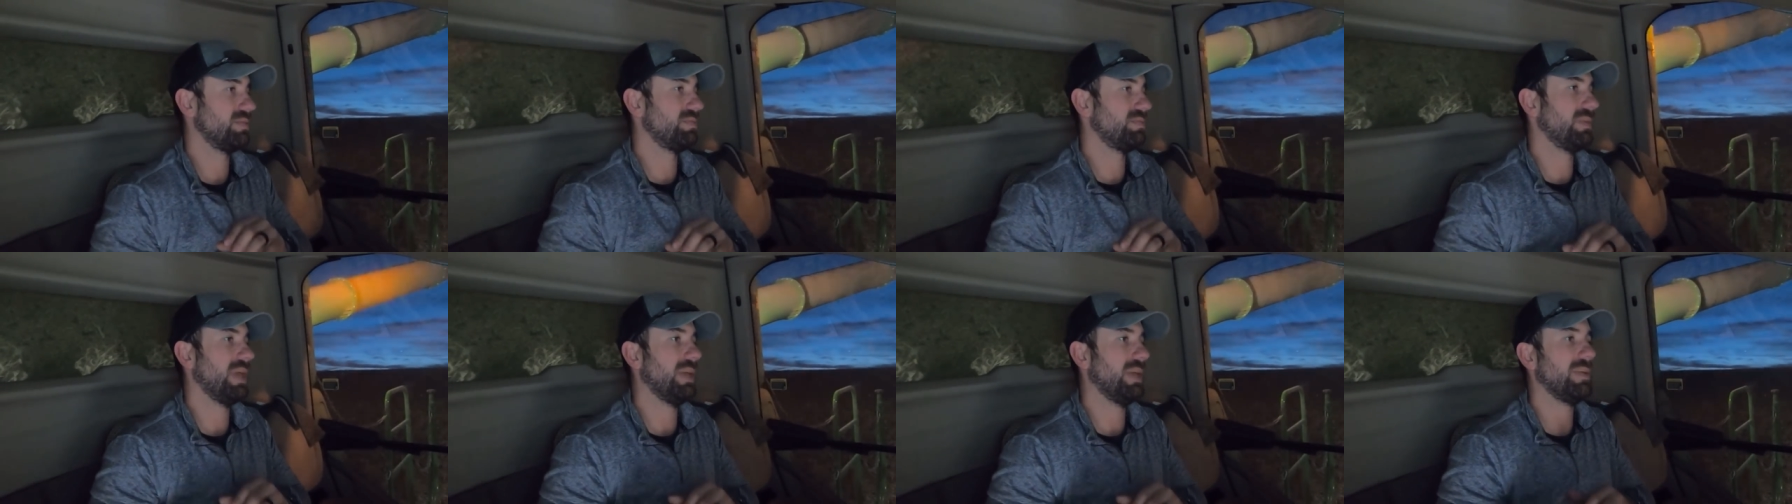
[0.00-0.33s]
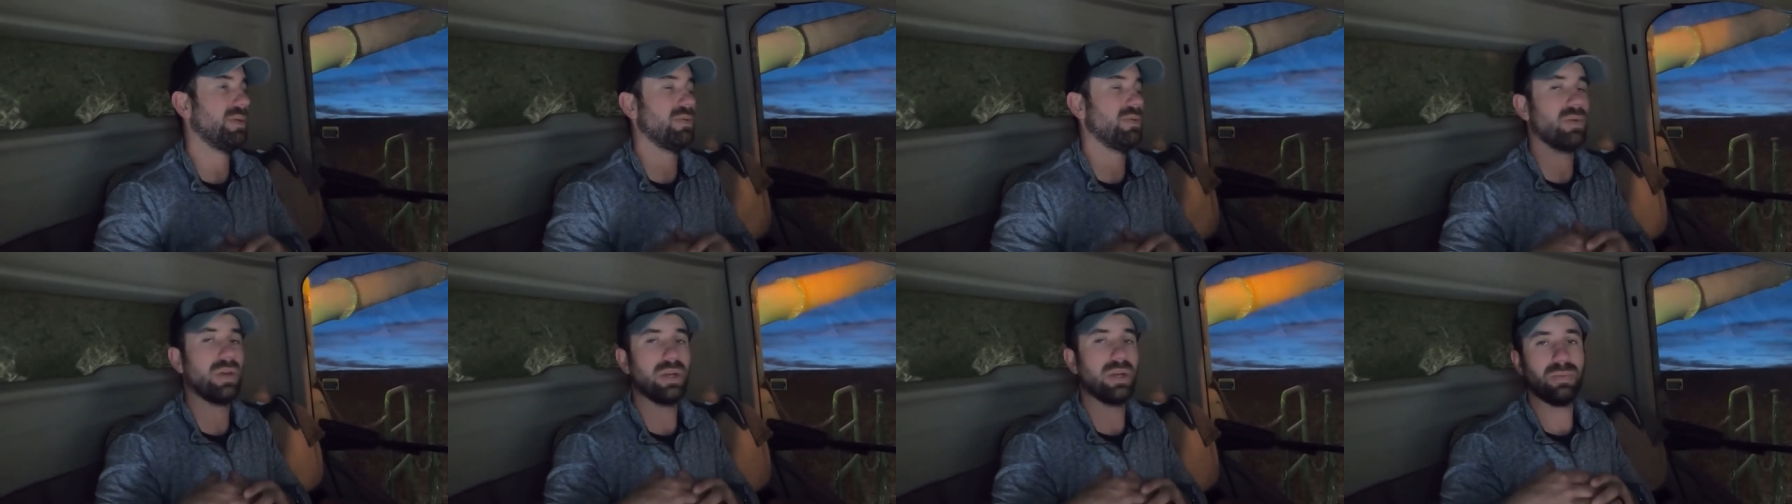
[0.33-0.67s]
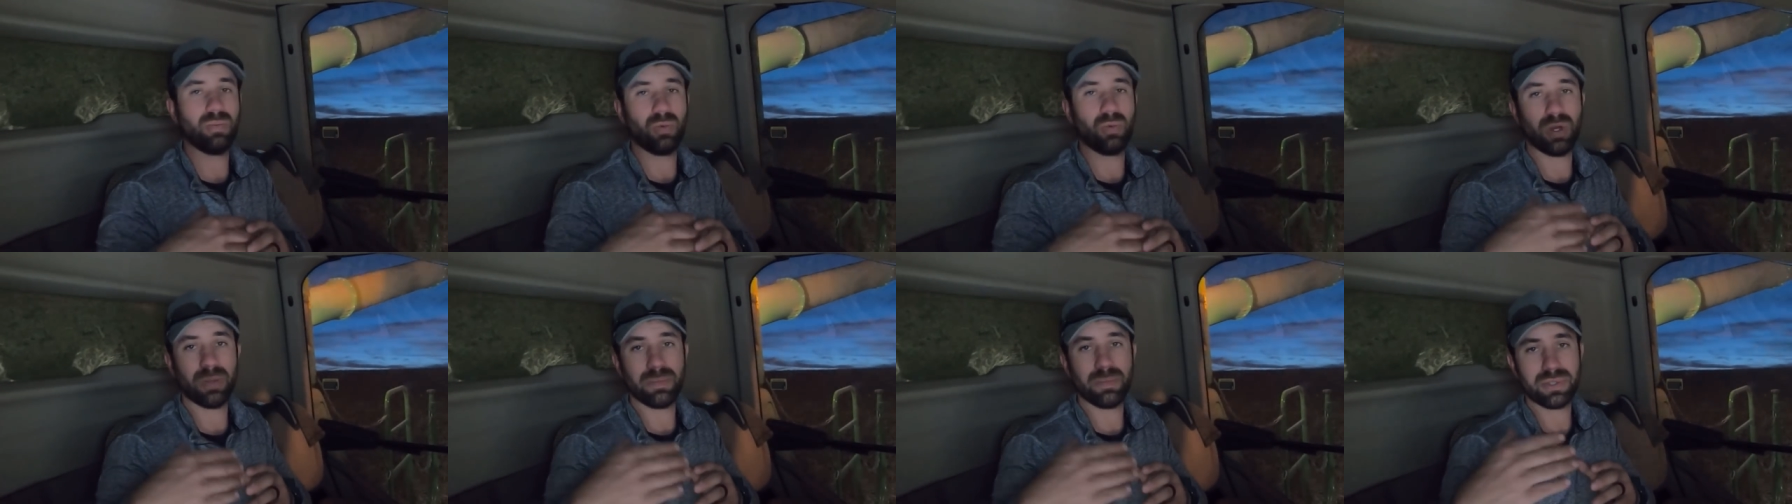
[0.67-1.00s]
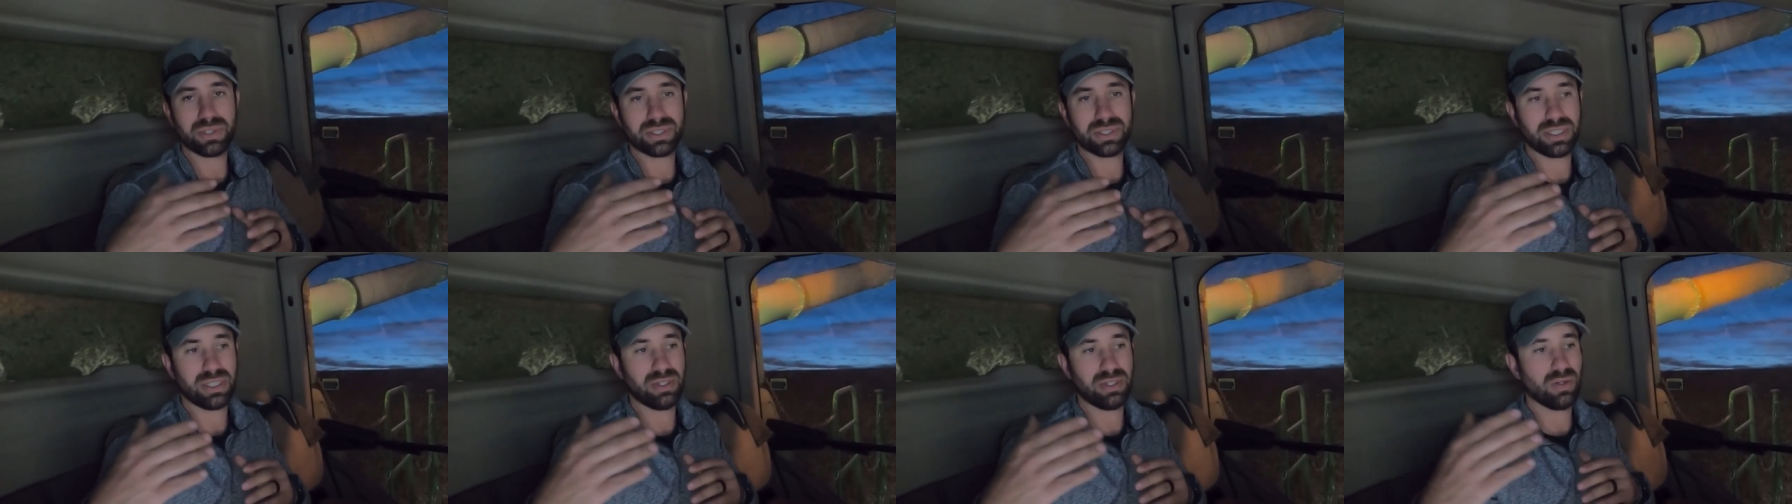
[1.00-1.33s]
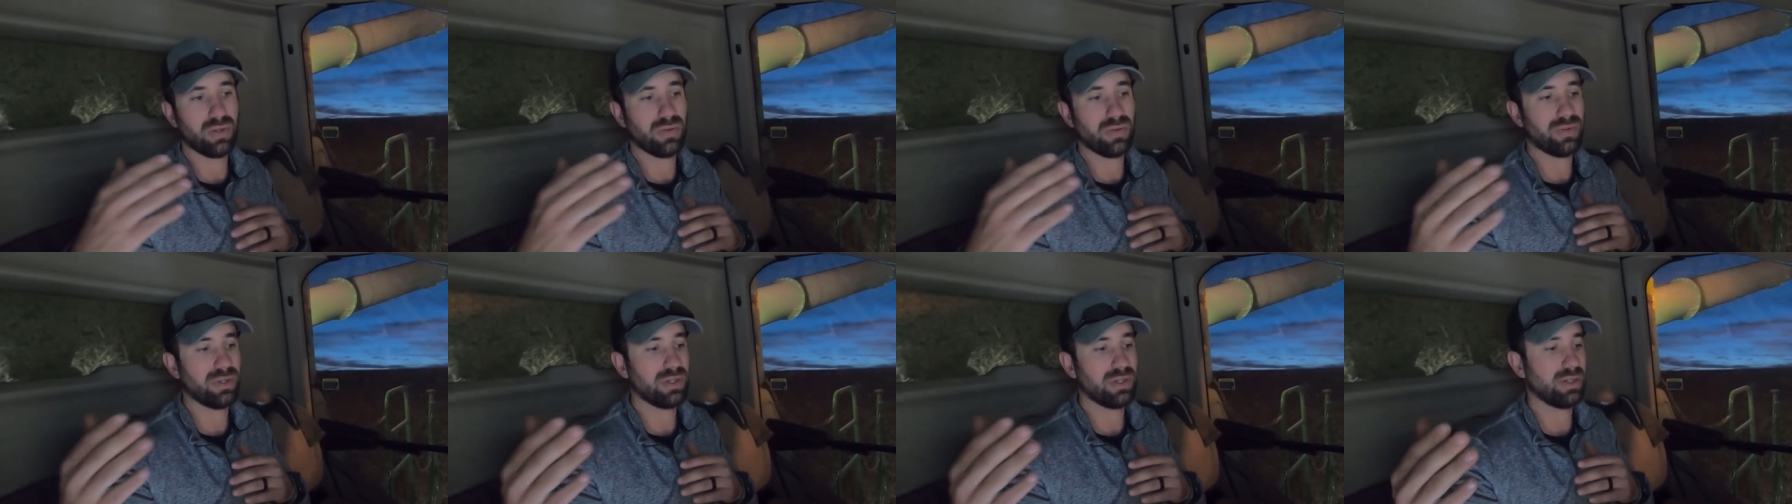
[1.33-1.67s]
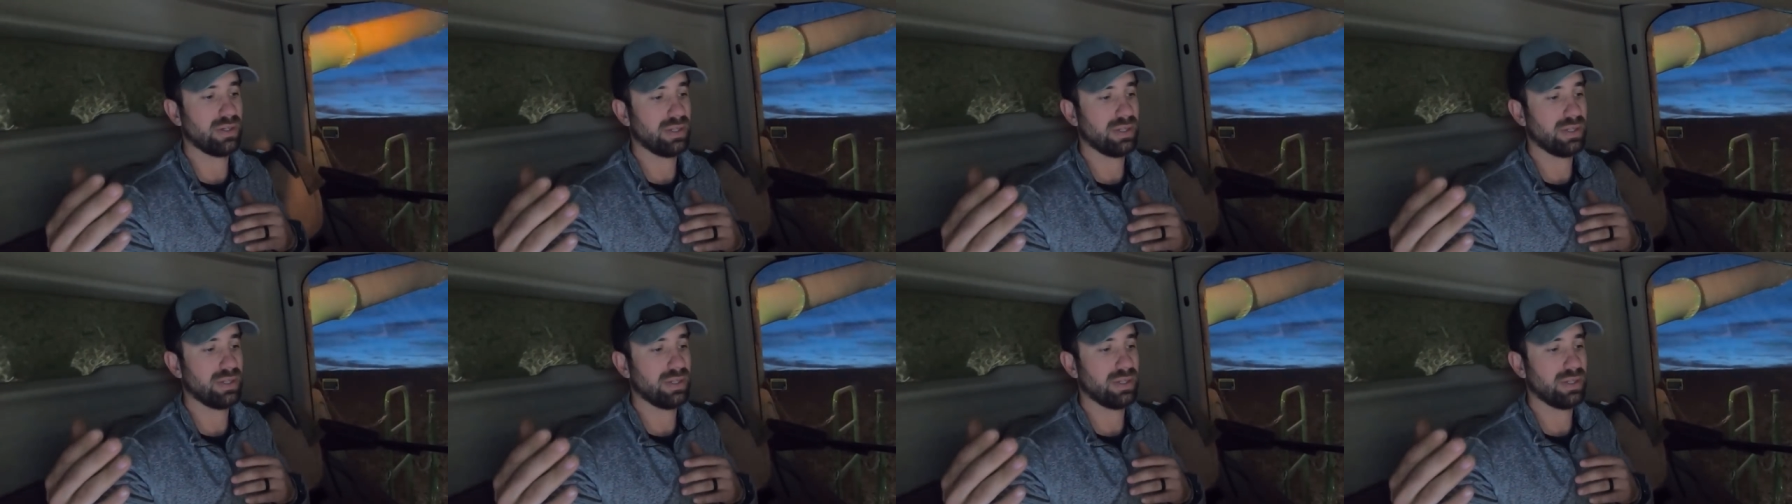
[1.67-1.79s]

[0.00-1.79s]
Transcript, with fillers: maybe run one machine over,